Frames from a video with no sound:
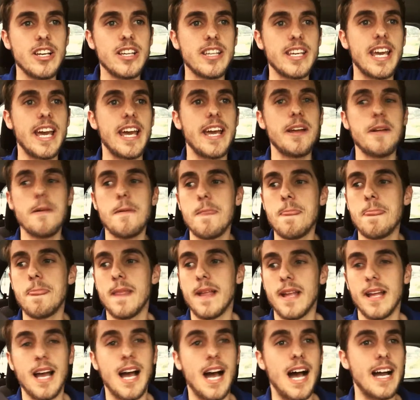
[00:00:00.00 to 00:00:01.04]
Okay.
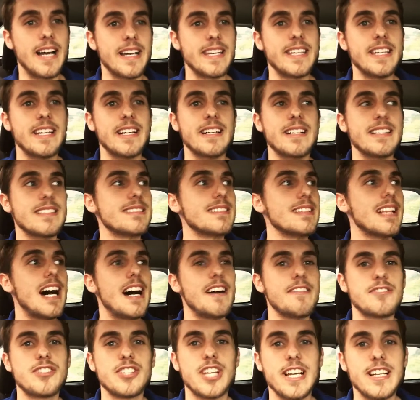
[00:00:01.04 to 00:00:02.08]
I hear it's
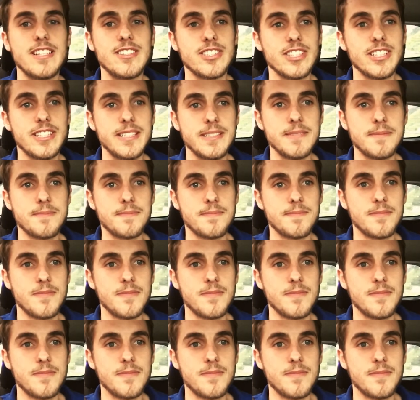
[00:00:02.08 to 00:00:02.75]
life-changing